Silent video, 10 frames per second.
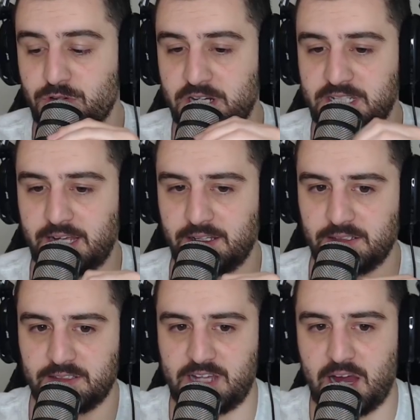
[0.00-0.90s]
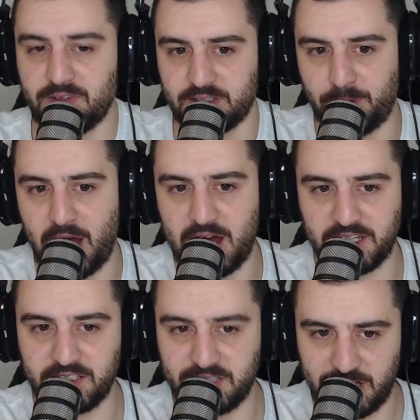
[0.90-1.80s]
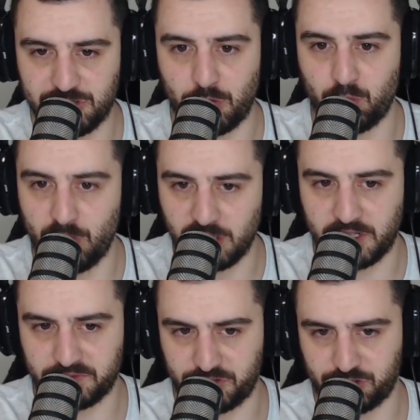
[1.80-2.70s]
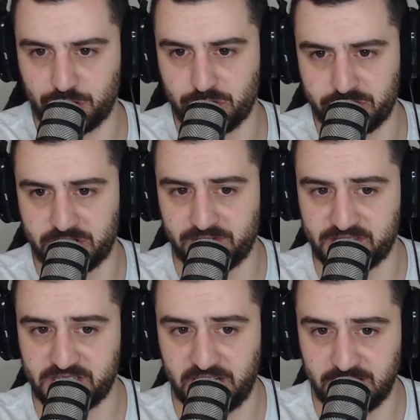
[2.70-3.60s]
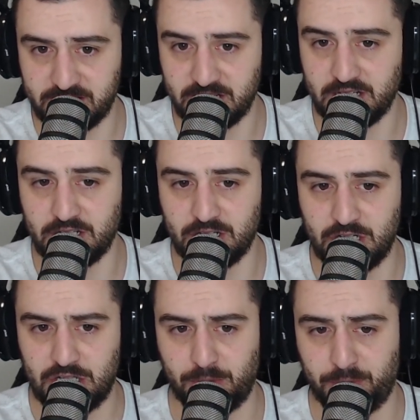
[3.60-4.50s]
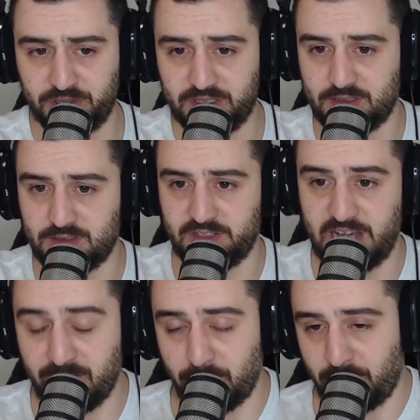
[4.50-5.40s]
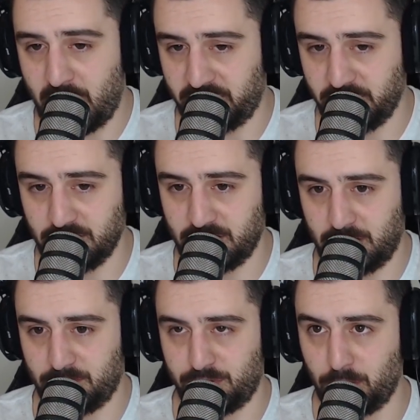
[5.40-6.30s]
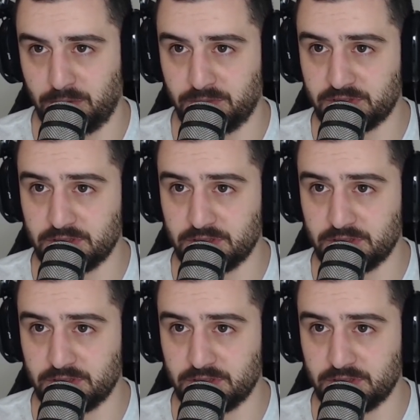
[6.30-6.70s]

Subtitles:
to say. The other party did their job well enough to secure enough seats to put the other party in problems.